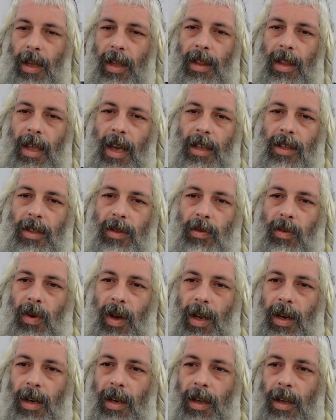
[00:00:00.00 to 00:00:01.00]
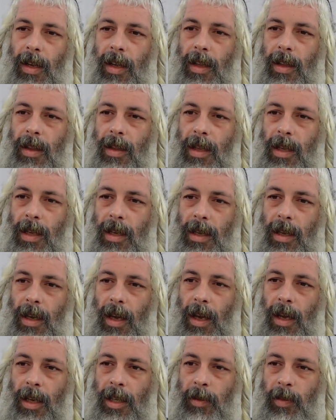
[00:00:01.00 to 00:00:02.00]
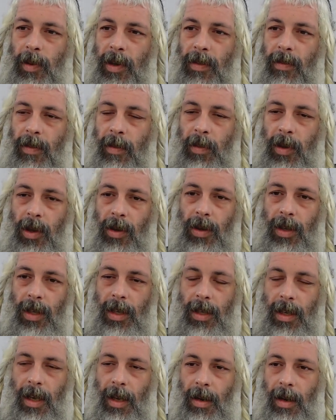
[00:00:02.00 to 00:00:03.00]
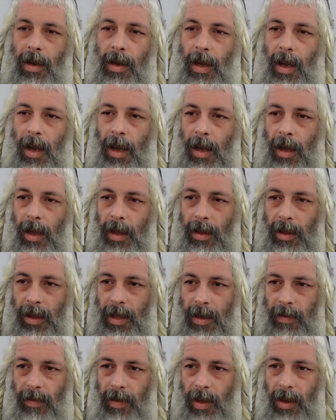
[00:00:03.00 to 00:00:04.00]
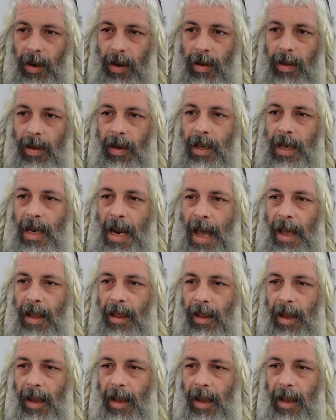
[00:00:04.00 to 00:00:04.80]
that's when the spirit of impurity can leave the earth, not